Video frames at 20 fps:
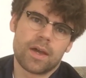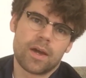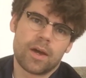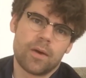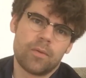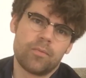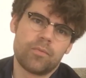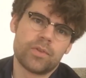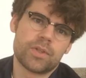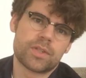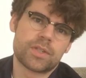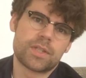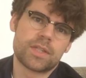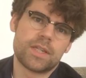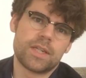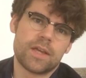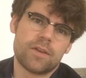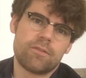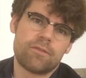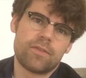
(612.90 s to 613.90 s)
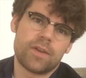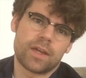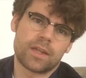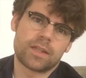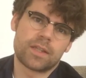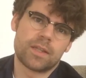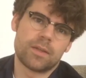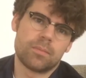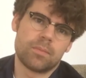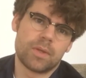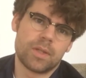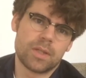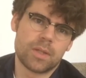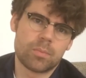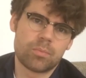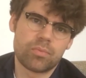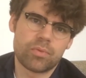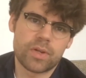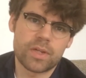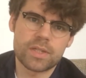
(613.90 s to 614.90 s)
obviously affect him in the
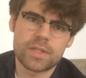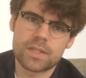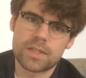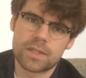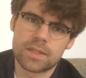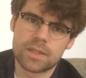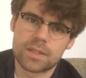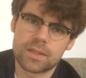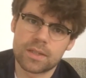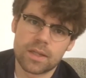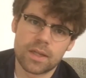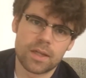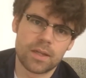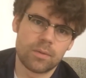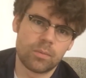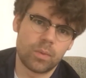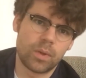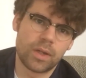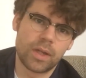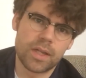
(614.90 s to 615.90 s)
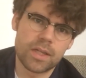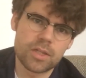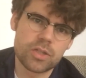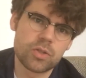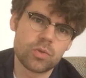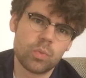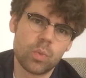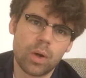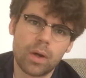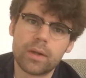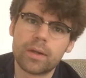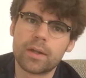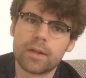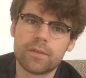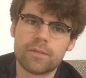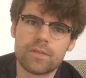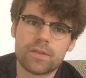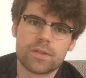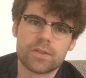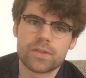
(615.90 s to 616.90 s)
present, and one has to wonder
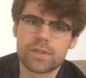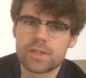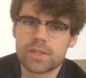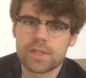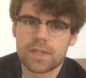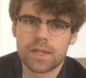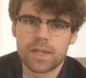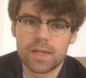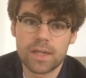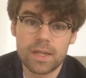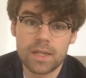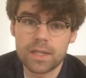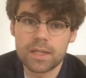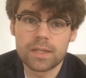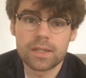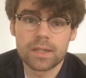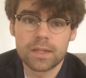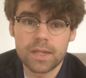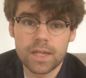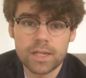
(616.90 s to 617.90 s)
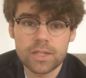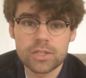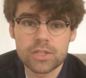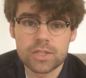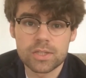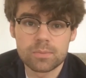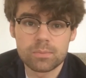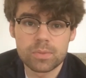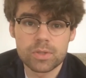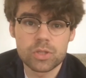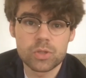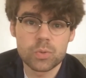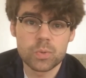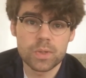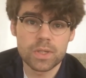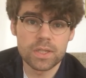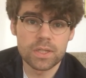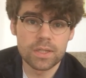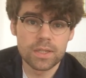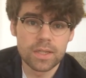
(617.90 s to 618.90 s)
if there's any connection
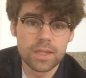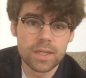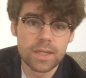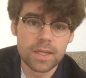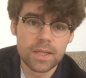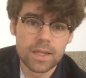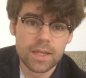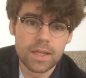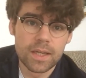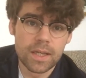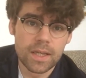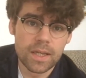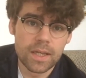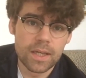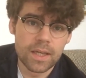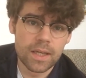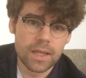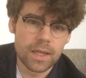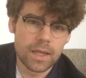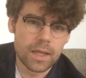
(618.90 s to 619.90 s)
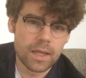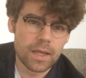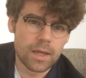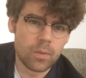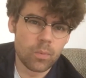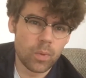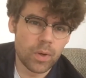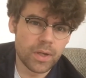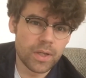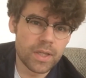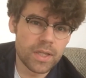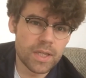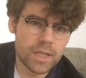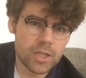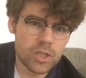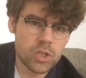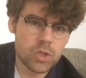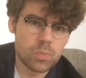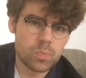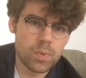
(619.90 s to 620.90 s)
between what he
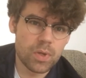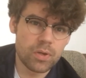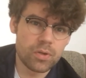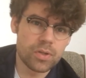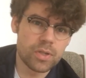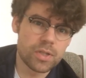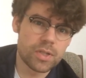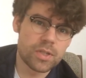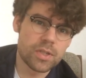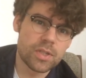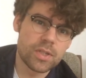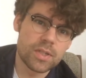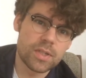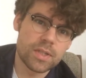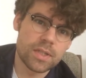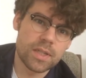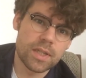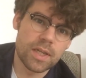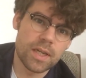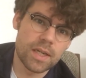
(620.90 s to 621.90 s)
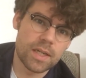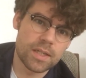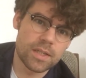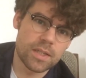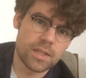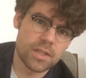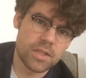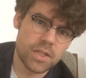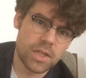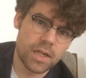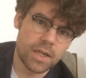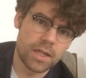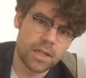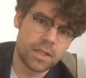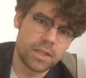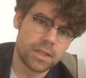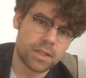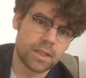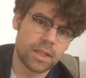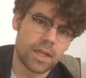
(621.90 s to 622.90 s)
experienced as a
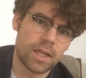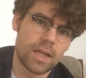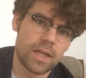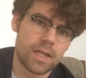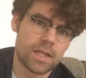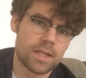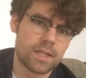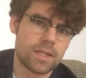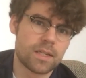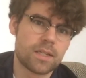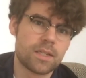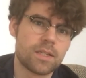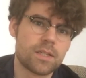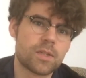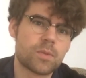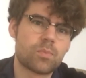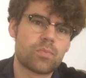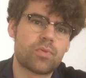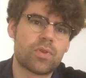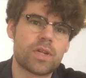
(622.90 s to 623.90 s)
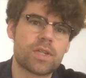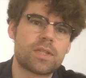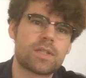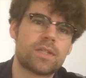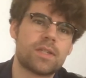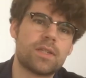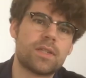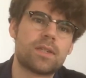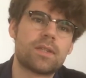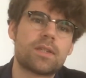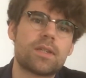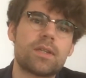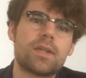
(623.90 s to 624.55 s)
child and his present